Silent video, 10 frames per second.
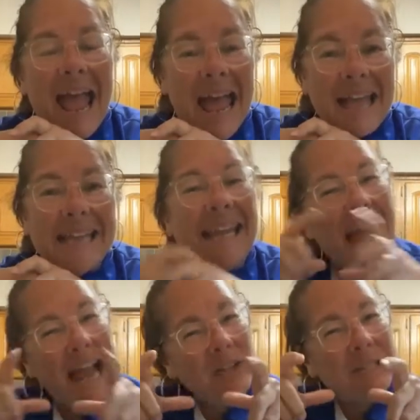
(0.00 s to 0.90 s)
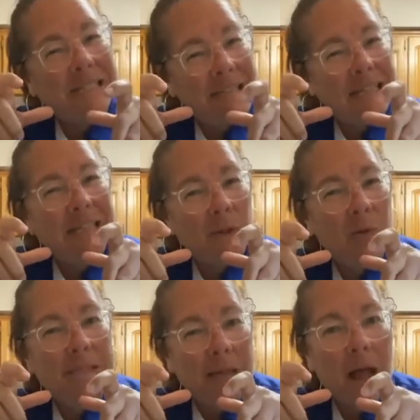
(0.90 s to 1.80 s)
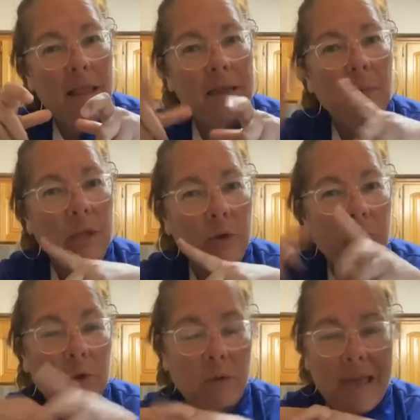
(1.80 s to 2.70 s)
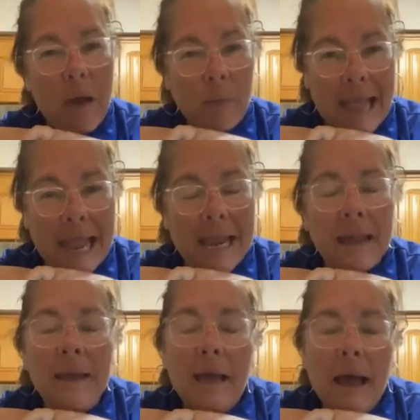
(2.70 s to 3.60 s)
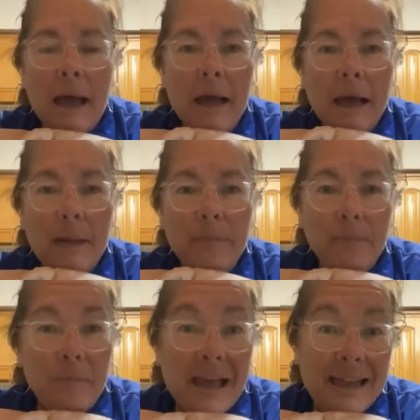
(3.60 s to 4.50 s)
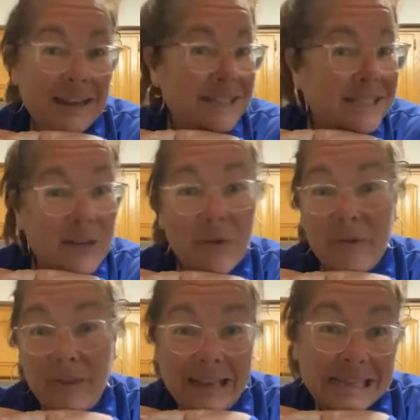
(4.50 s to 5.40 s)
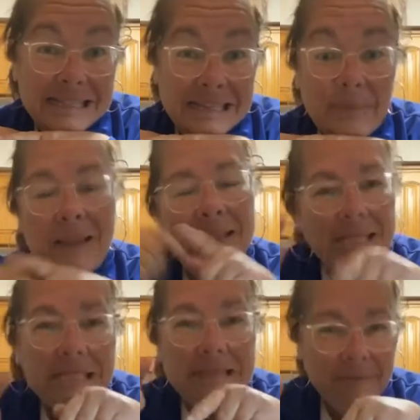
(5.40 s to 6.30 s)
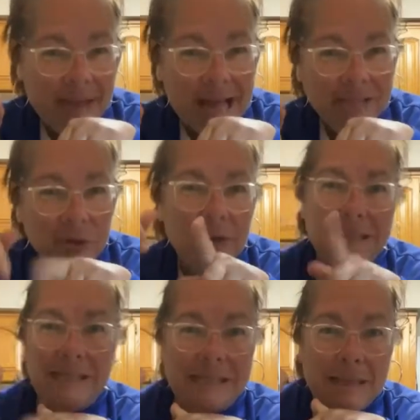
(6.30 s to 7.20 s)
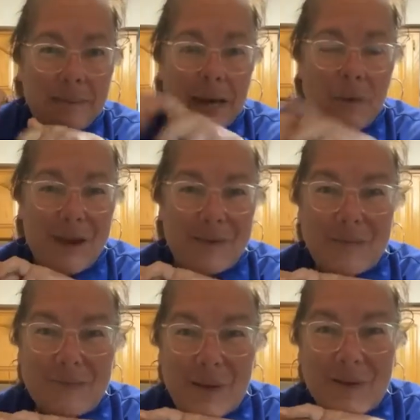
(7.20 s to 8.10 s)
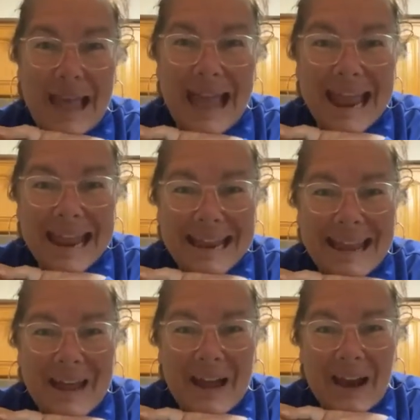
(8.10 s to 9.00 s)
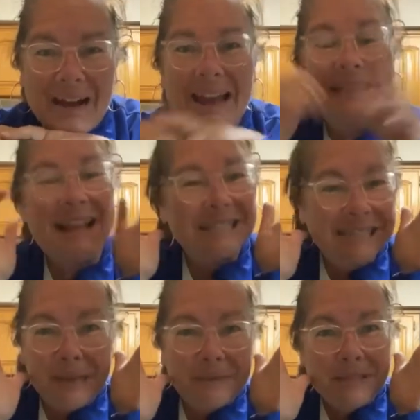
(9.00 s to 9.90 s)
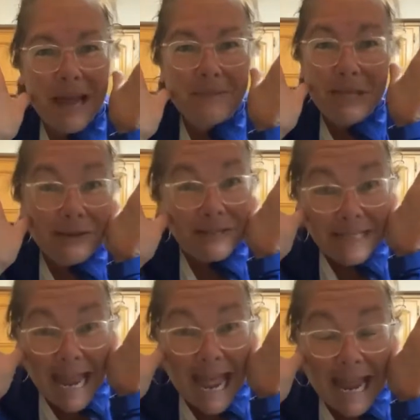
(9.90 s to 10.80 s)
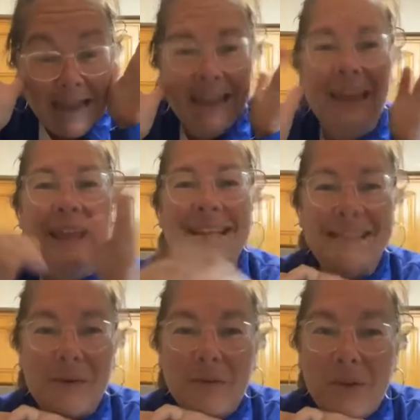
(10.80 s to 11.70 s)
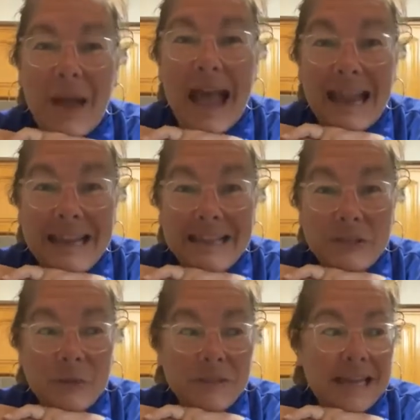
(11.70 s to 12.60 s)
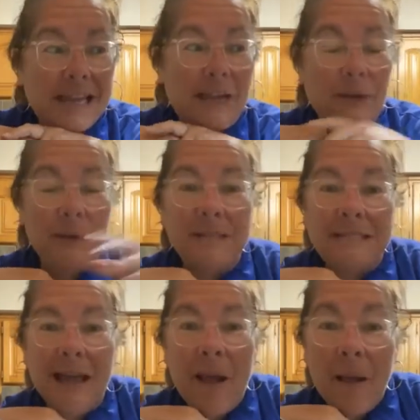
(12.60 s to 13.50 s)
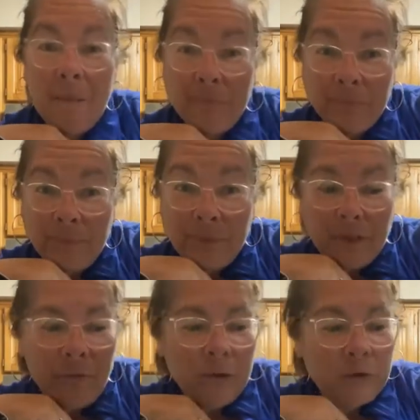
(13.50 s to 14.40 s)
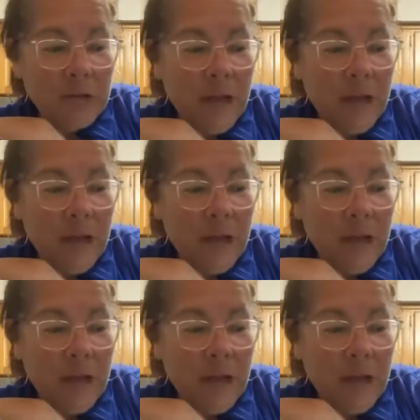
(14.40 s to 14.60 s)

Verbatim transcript: And it actually stays a little solid when you do it that way, um, but it's so easy. But this is faster because it's in the microwave, okay? All right, that's Tip Time Tuesday. So if you had any of the tools I used, the food